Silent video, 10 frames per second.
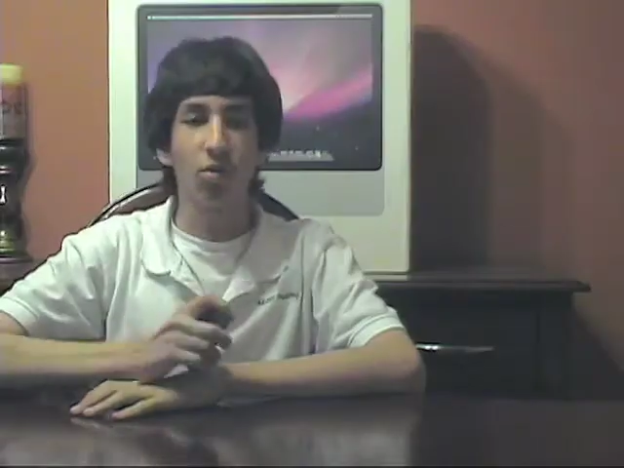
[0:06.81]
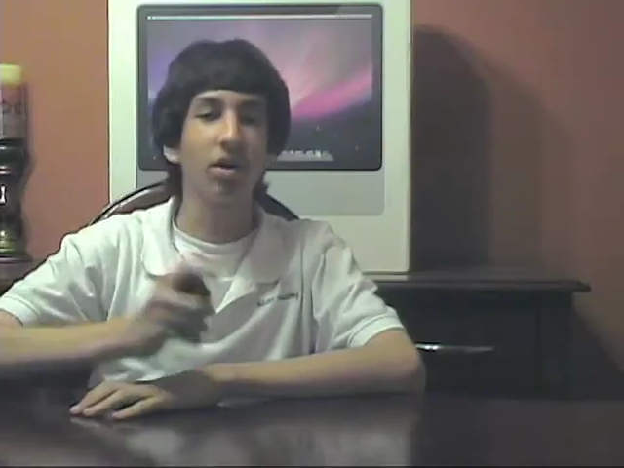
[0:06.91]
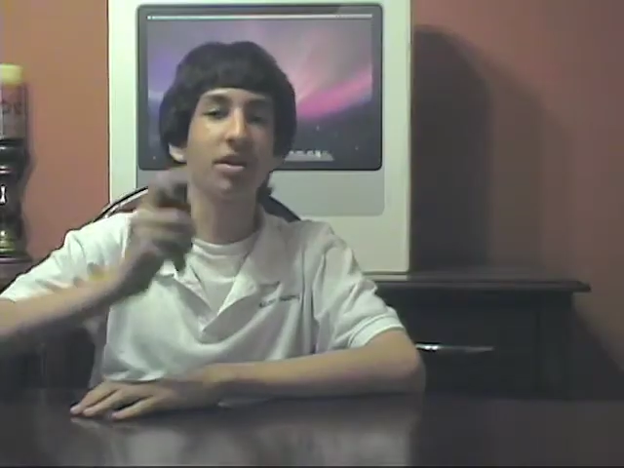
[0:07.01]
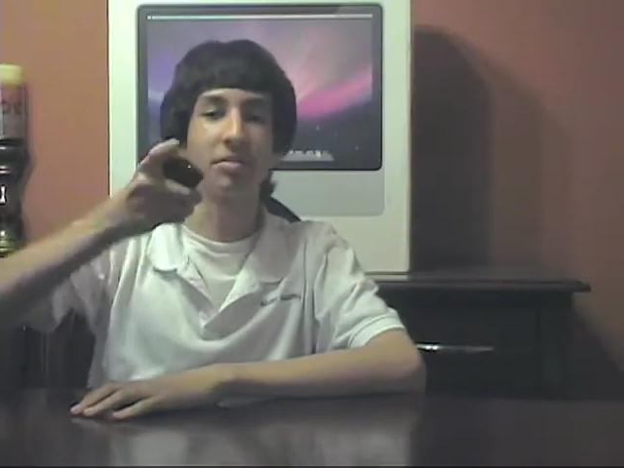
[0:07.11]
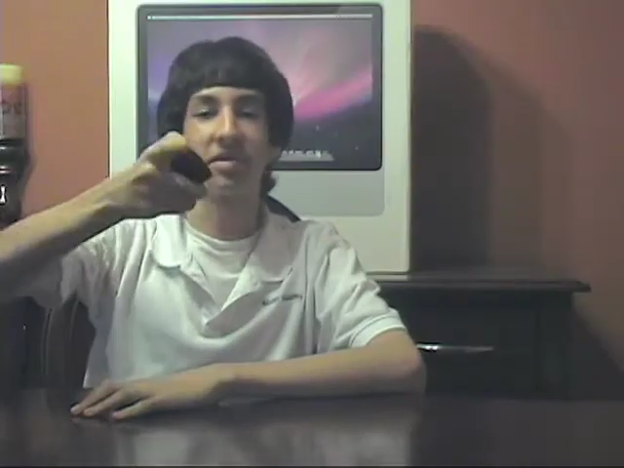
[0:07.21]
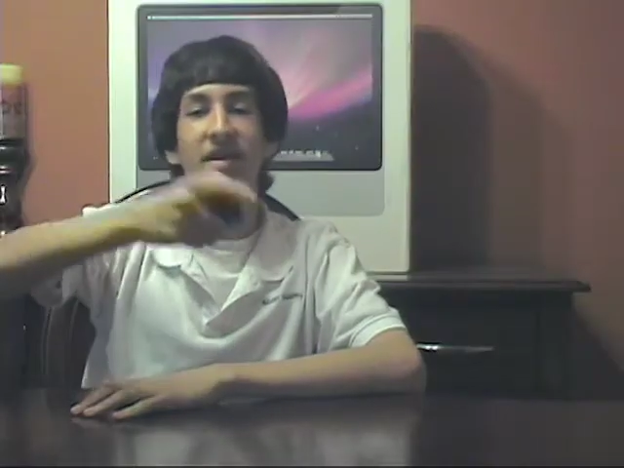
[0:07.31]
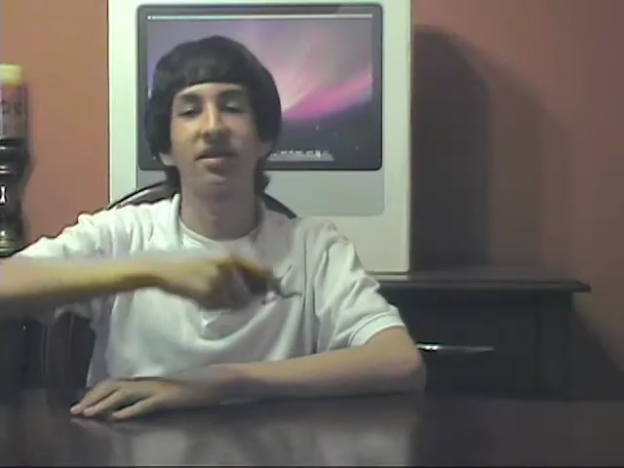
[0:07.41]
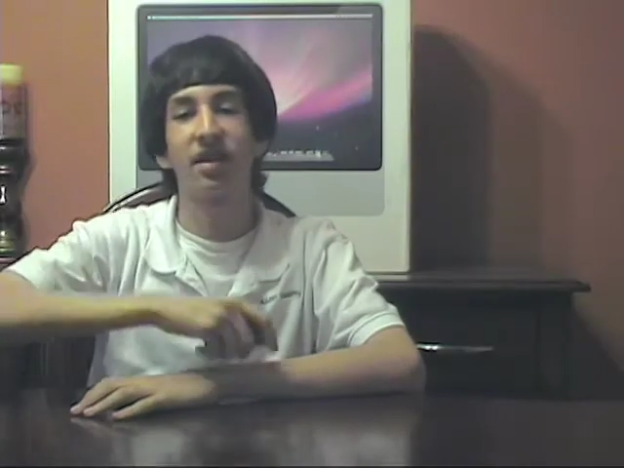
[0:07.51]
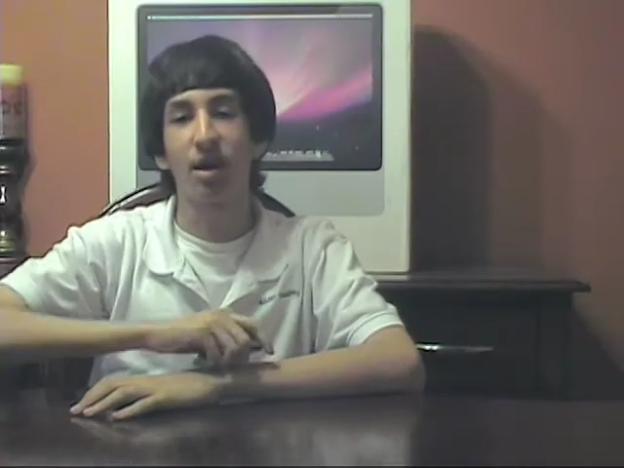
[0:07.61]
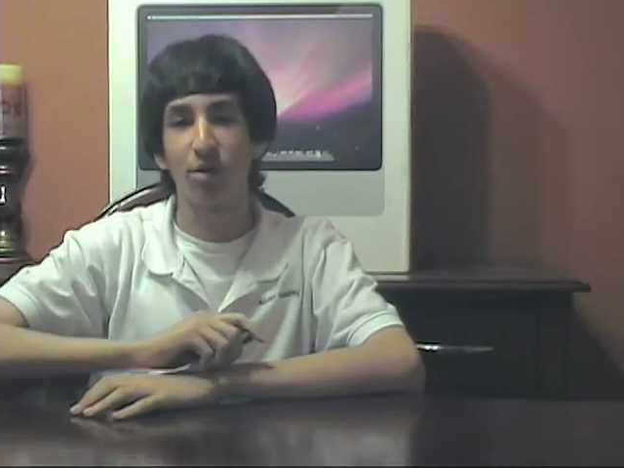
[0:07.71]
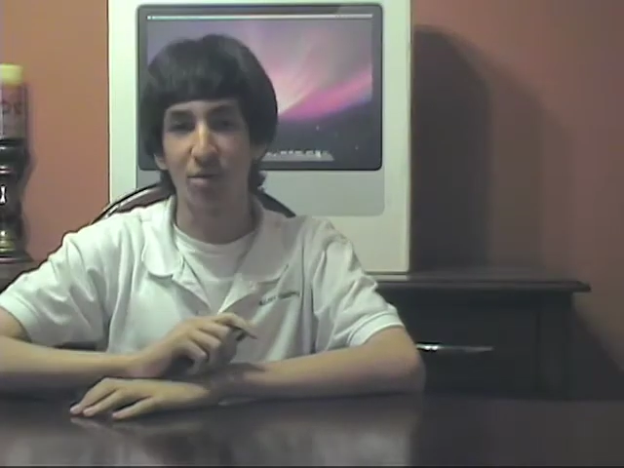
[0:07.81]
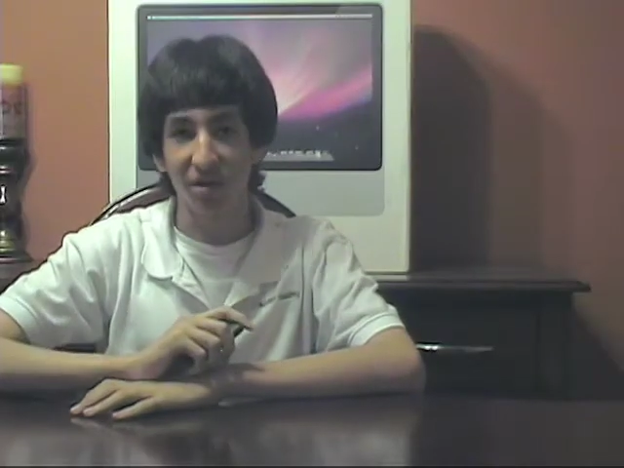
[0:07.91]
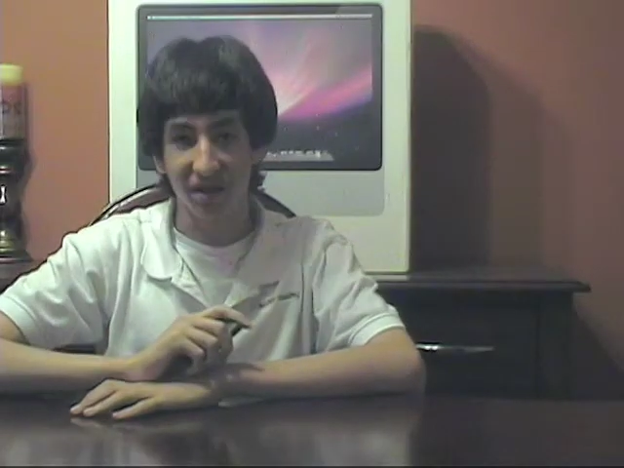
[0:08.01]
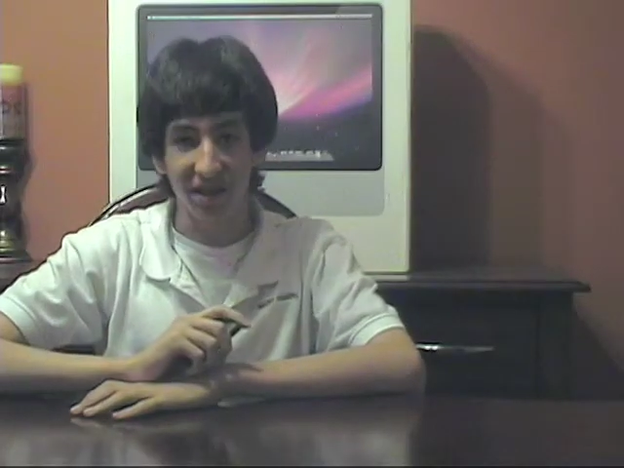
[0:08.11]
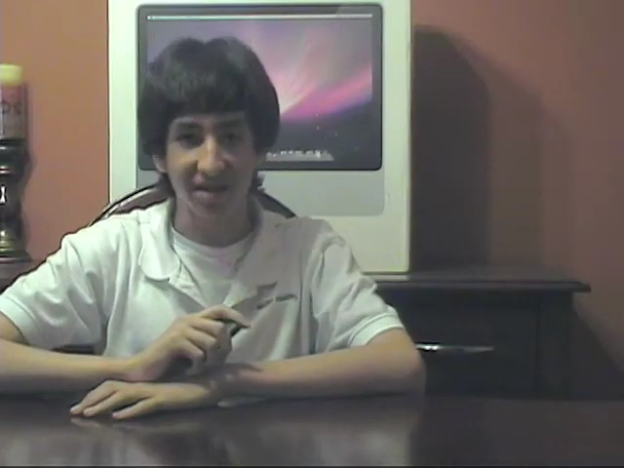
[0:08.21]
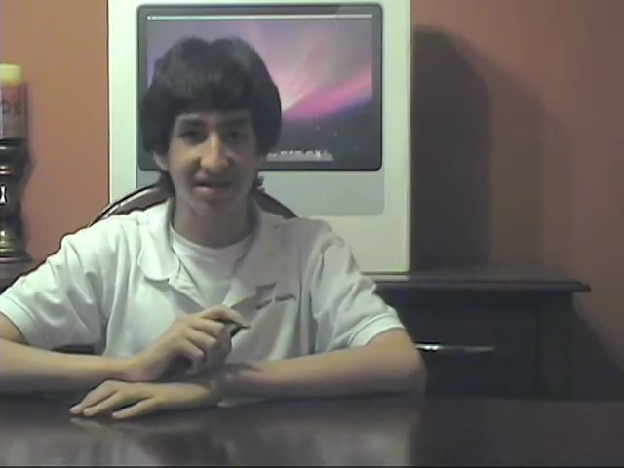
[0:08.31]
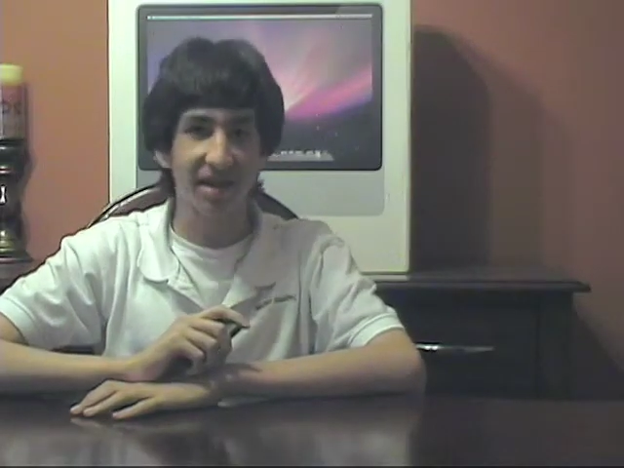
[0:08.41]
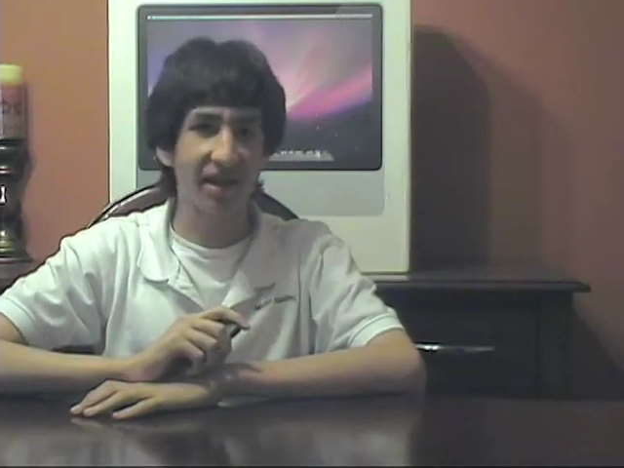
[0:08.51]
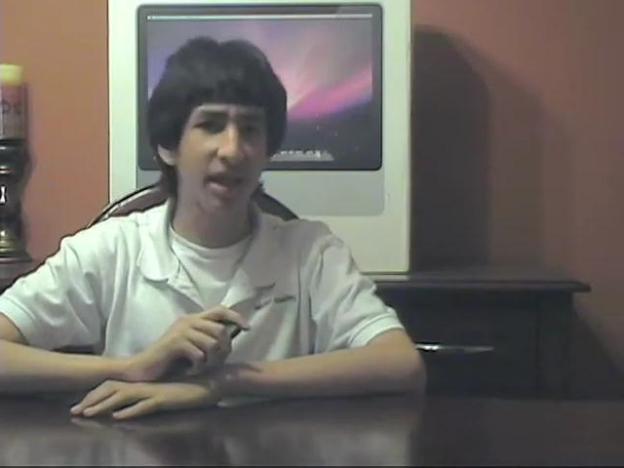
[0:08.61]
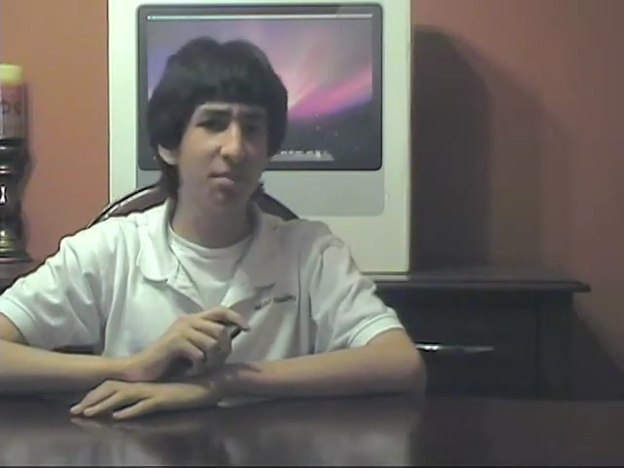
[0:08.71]
Welcome to Tech Today, where we're bringing the latest
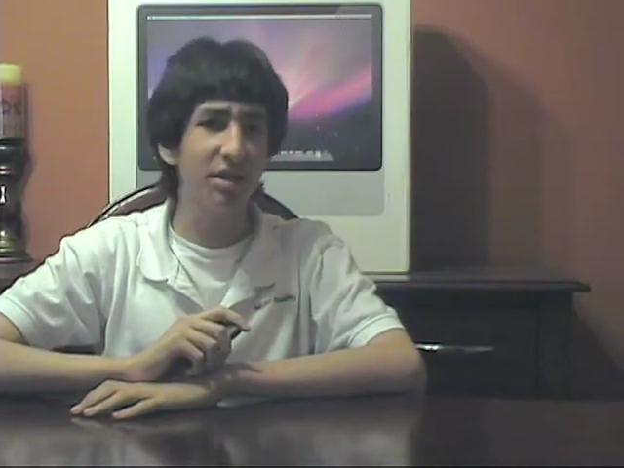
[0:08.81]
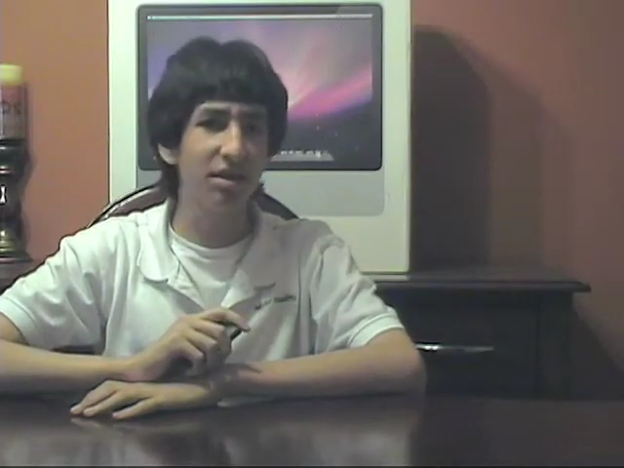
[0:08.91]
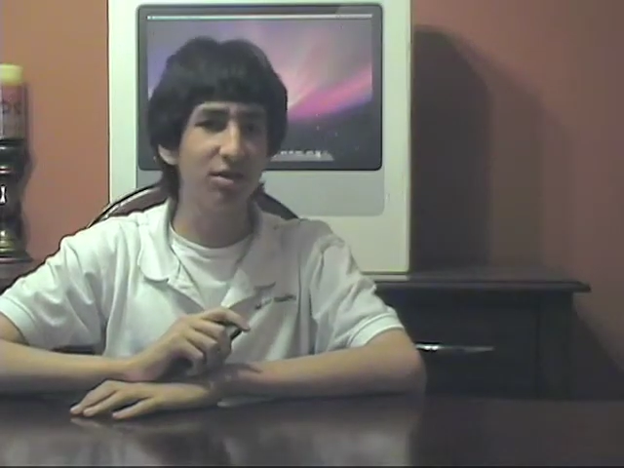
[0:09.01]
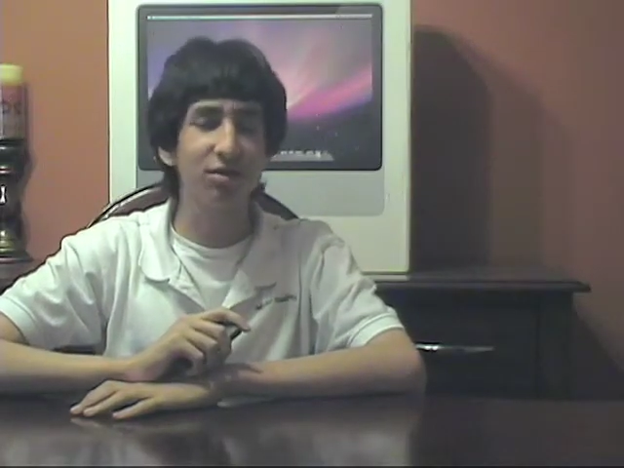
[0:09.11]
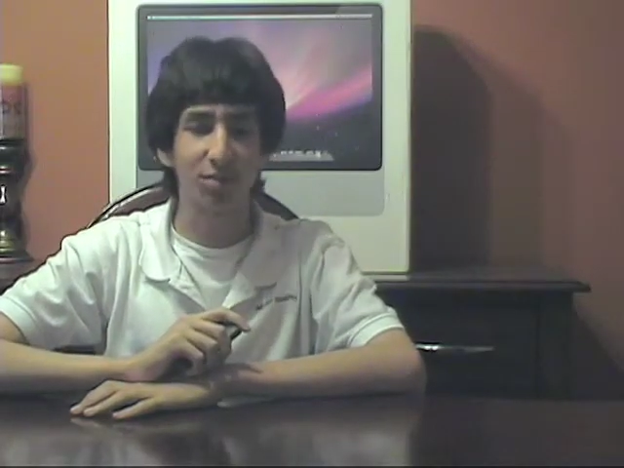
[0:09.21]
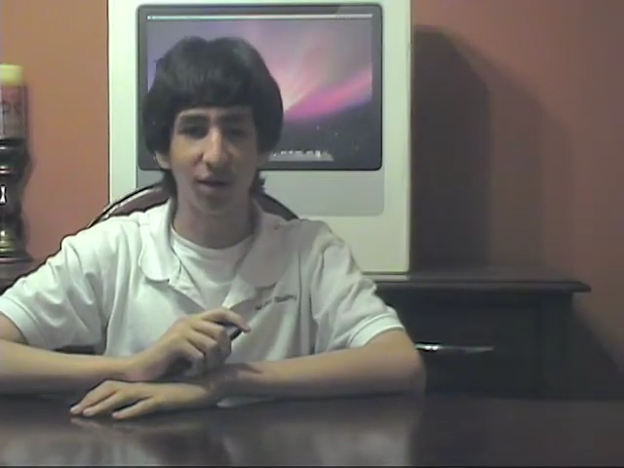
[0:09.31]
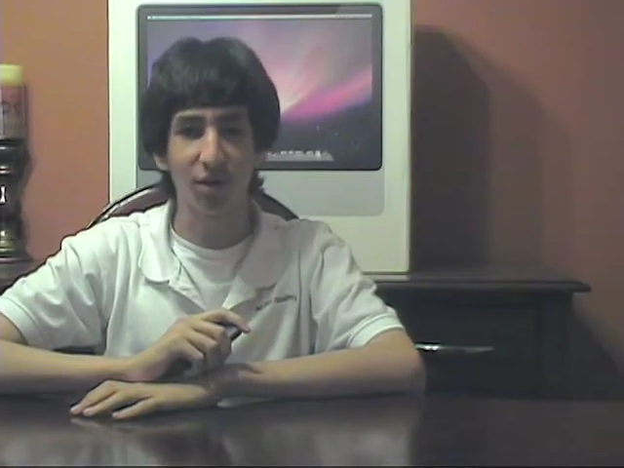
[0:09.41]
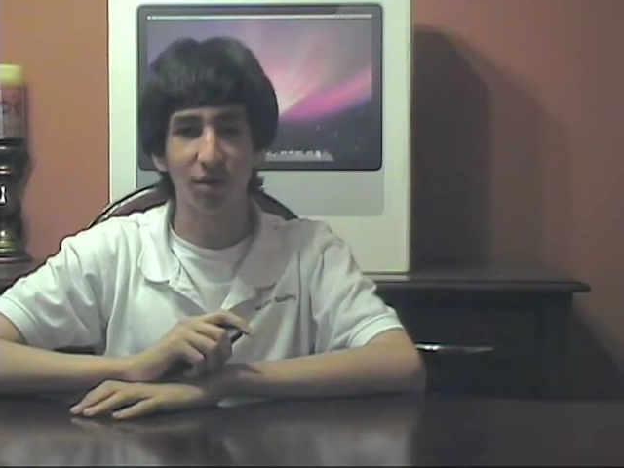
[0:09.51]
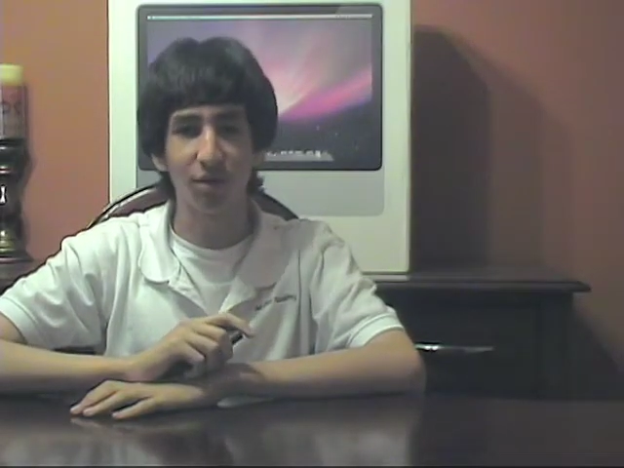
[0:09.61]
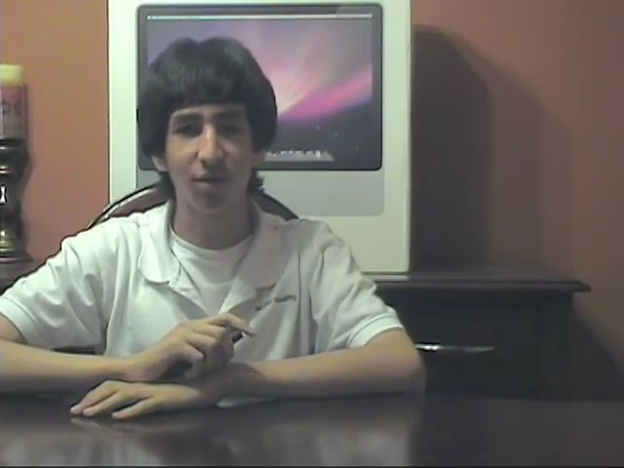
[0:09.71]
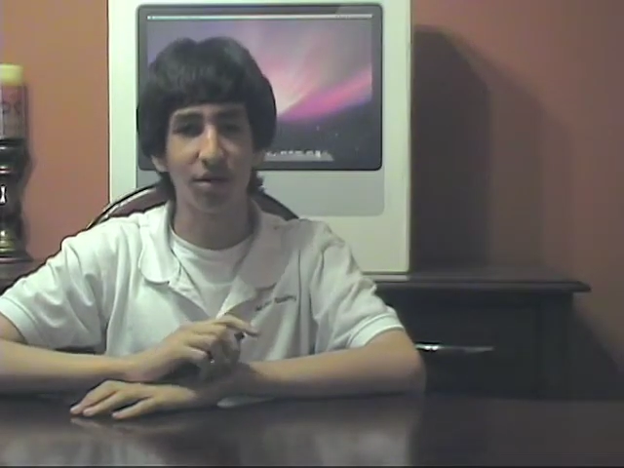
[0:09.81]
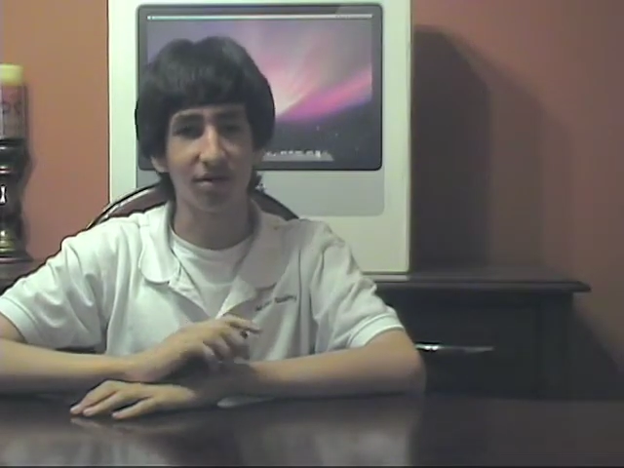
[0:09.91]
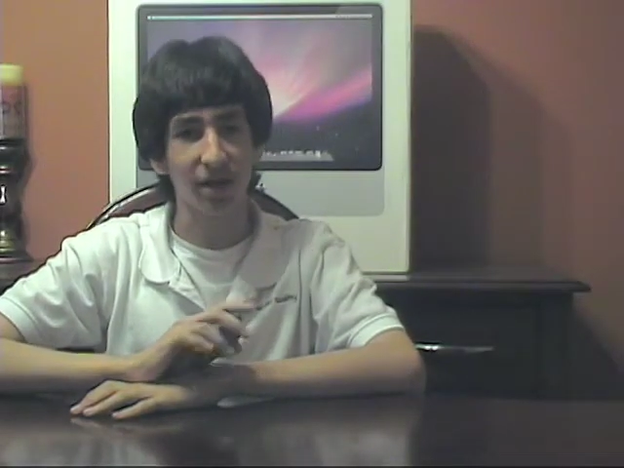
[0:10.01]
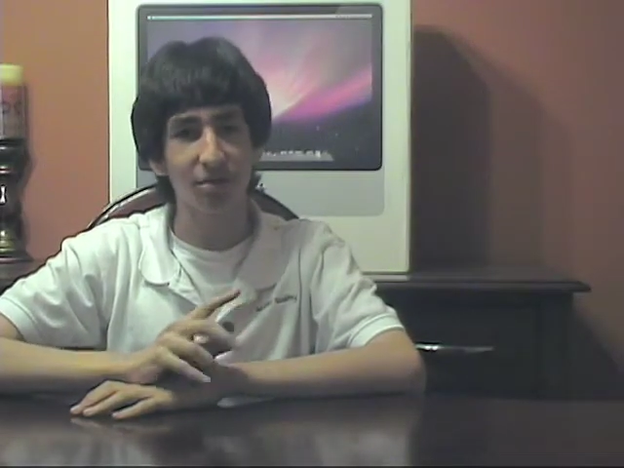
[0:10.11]
tech and gaming news from all around the world.